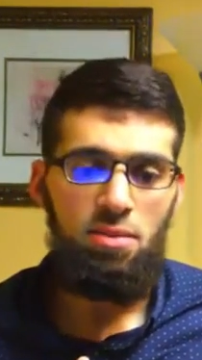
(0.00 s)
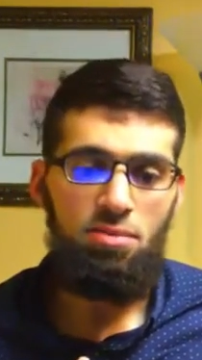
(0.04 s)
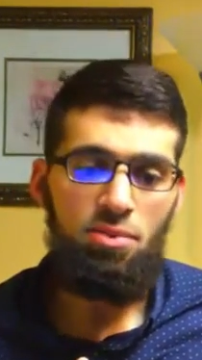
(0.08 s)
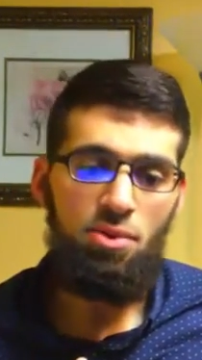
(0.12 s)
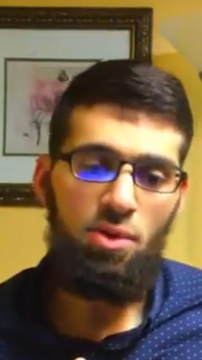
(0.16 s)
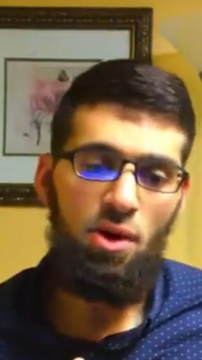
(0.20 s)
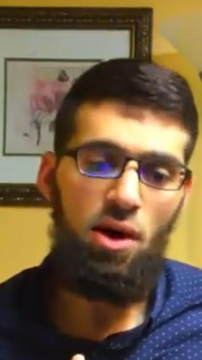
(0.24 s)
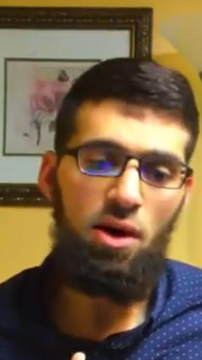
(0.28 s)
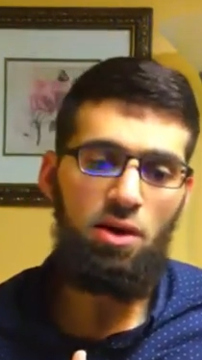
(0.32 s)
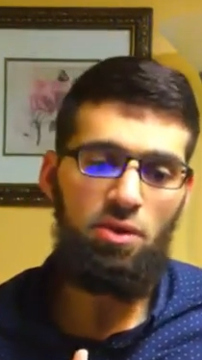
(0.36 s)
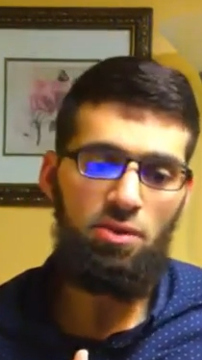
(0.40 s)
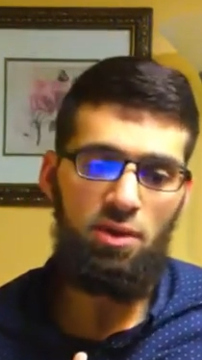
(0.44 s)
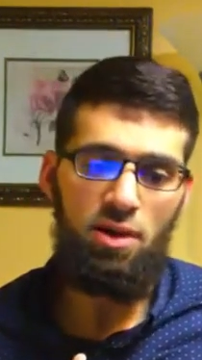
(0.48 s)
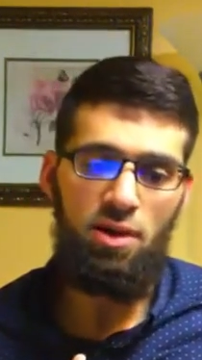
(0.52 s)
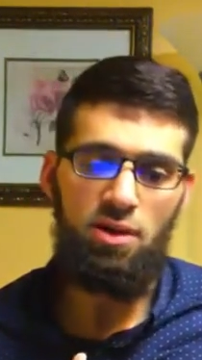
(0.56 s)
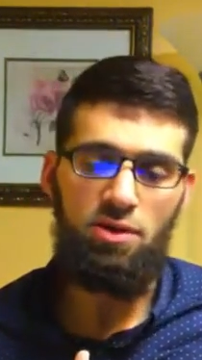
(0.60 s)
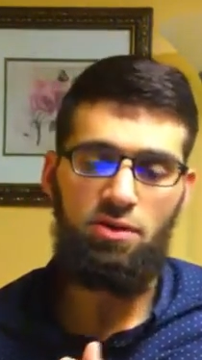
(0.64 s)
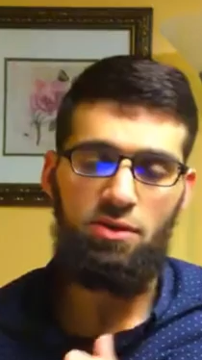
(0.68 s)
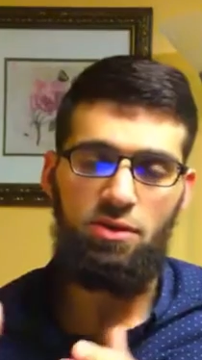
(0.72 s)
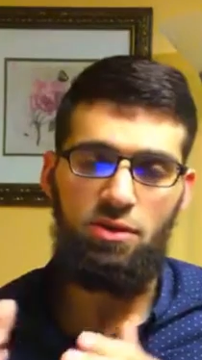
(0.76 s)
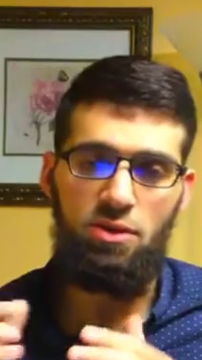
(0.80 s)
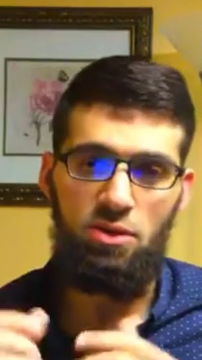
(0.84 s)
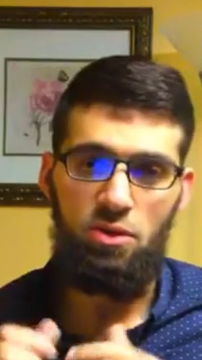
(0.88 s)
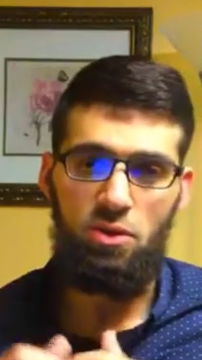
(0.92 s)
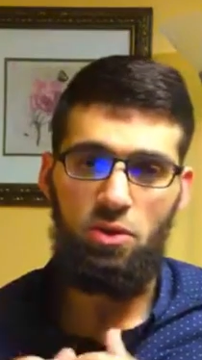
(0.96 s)

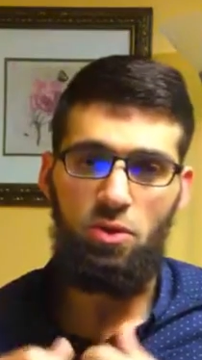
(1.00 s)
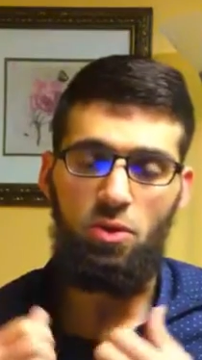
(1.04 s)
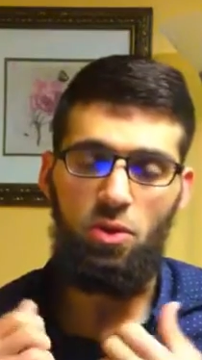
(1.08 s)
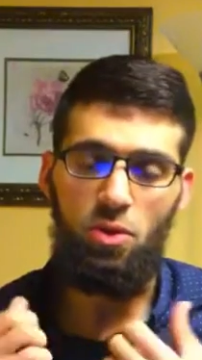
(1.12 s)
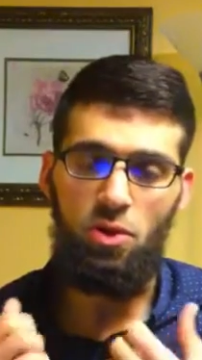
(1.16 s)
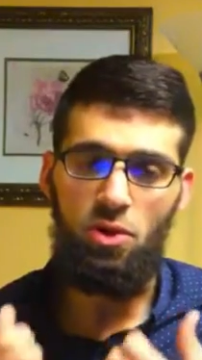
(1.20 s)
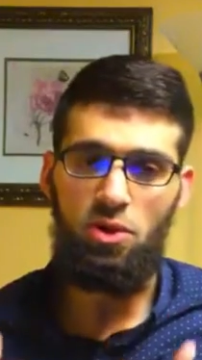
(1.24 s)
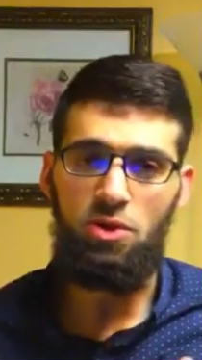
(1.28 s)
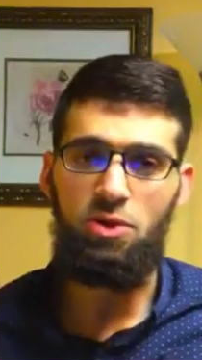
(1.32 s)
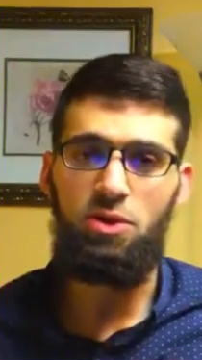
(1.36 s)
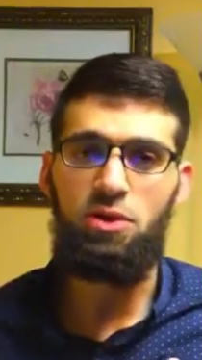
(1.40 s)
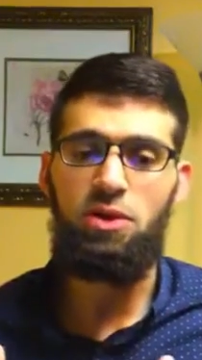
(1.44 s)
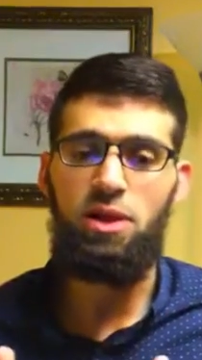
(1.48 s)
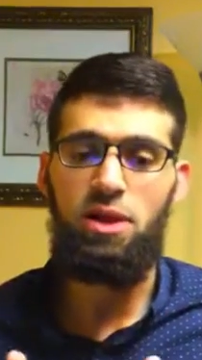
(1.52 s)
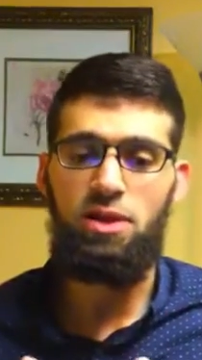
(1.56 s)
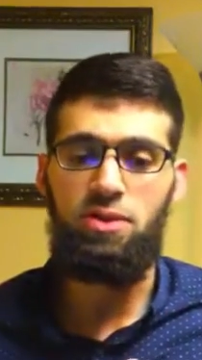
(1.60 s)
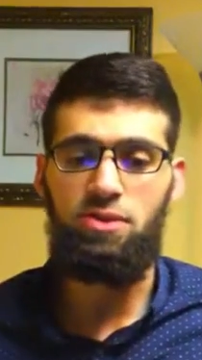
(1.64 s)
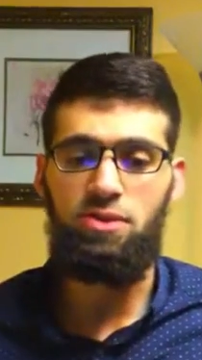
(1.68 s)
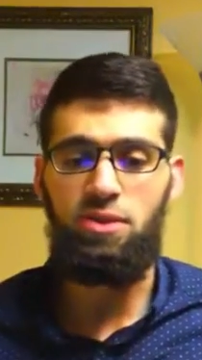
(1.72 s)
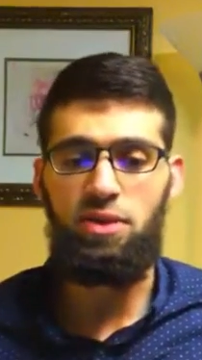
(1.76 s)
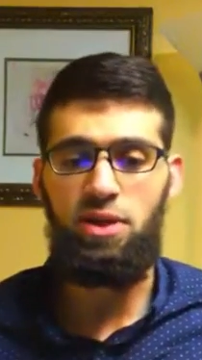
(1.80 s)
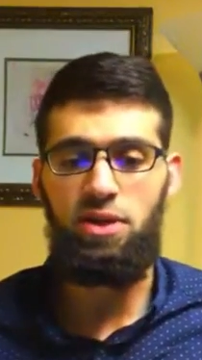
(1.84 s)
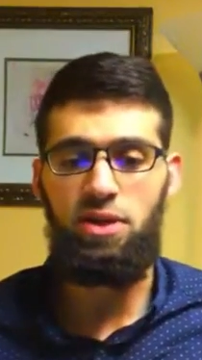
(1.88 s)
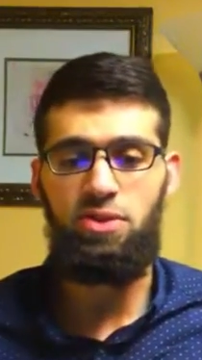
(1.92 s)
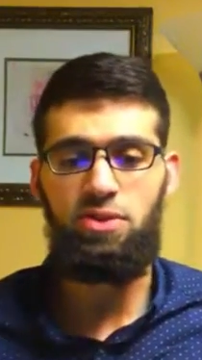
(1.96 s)
progress toward your
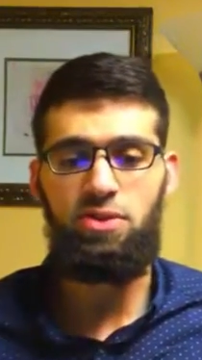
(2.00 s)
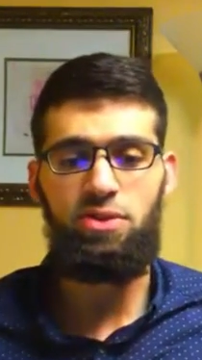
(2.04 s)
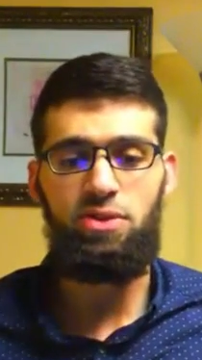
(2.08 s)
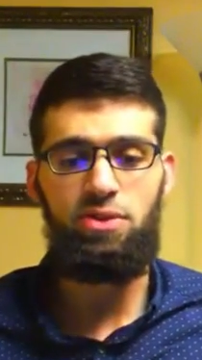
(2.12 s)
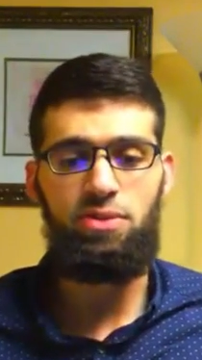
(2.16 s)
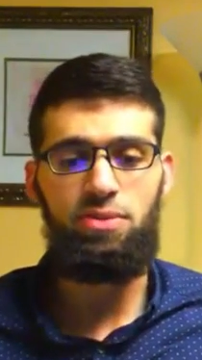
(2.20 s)
destination.